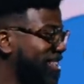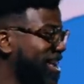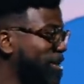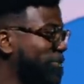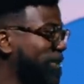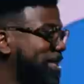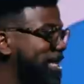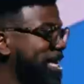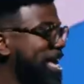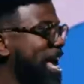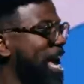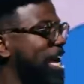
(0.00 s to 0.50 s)
That
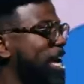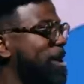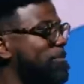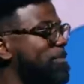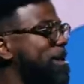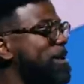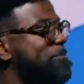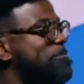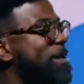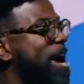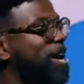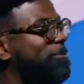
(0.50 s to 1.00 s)
what the
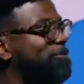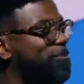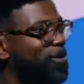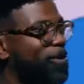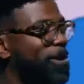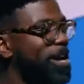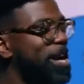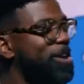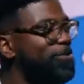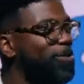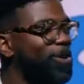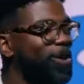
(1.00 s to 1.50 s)
enemy meant for
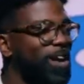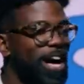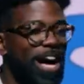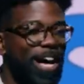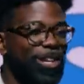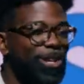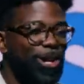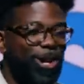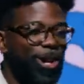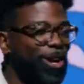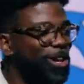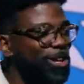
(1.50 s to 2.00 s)
evil, God,
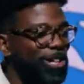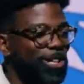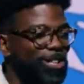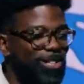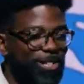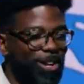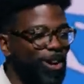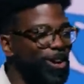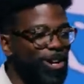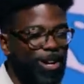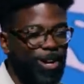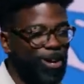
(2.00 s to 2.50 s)
you're going to
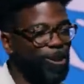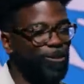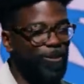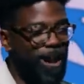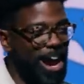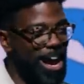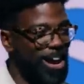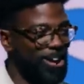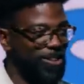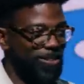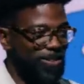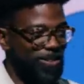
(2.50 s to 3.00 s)
turn it
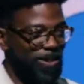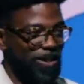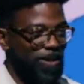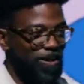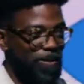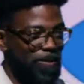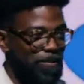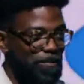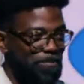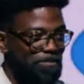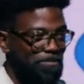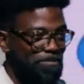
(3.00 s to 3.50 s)
around
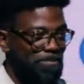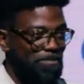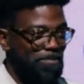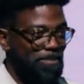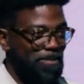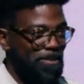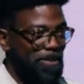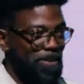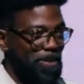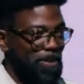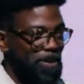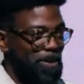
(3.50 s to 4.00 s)

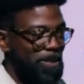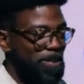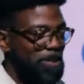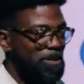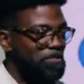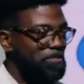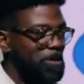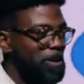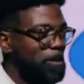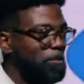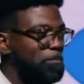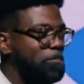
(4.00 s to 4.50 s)
to
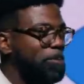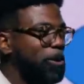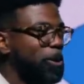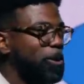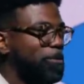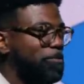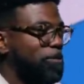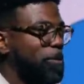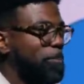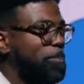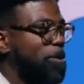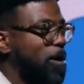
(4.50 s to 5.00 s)
be a
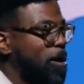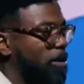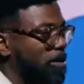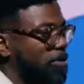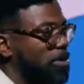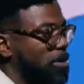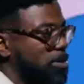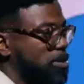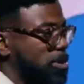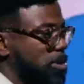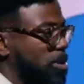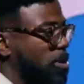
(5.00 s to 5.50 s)
beautiful part of
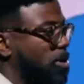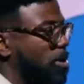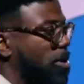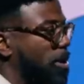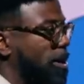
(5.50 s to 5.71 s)
their story.